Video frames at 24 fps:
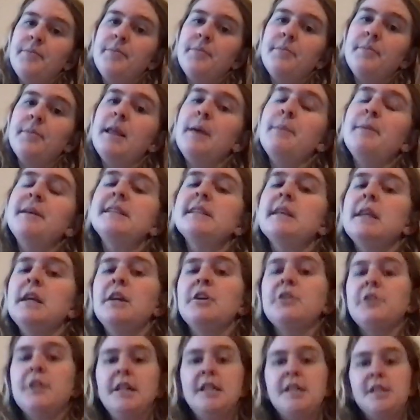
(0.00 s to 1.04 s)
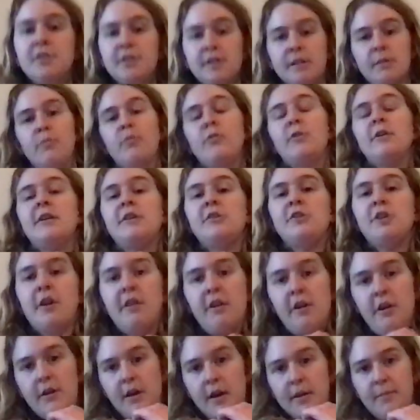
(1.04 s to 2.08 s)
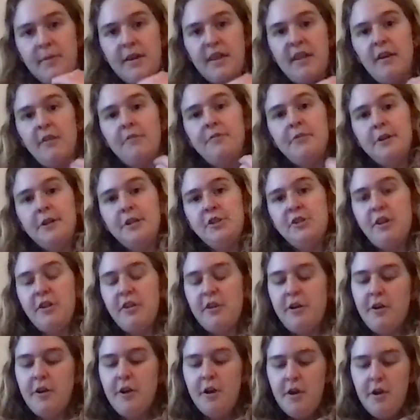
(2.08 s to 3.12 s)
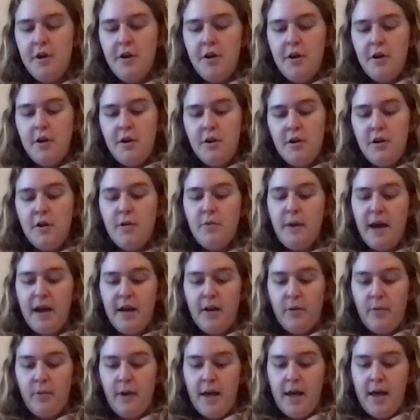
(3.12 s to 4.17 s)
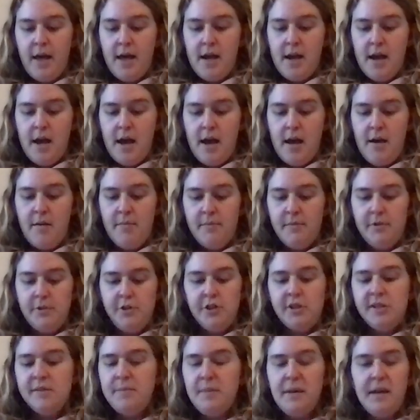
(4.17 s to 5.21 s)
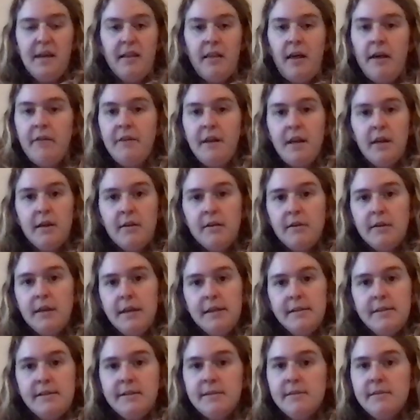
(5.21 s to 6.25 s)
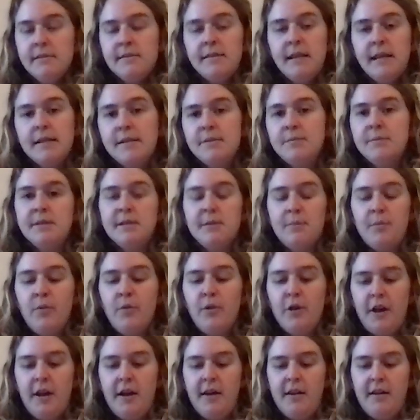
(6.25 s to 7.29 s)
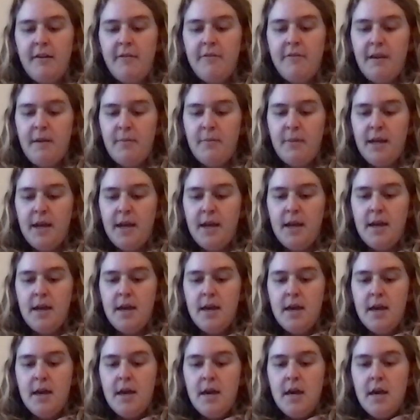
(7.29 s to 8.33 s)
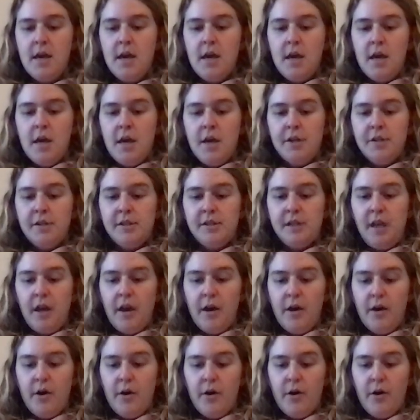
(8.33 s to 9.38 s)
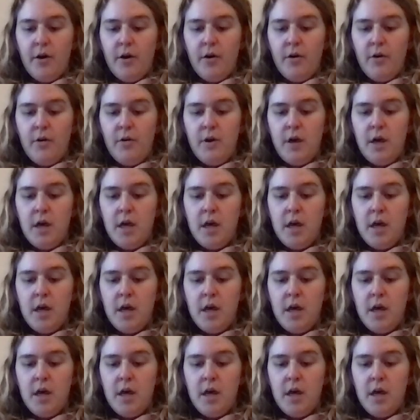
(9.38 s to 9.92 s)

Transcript: they basically agreed to support each other and be there for each other no matter what, and just be loving, because that's what's important in a family. So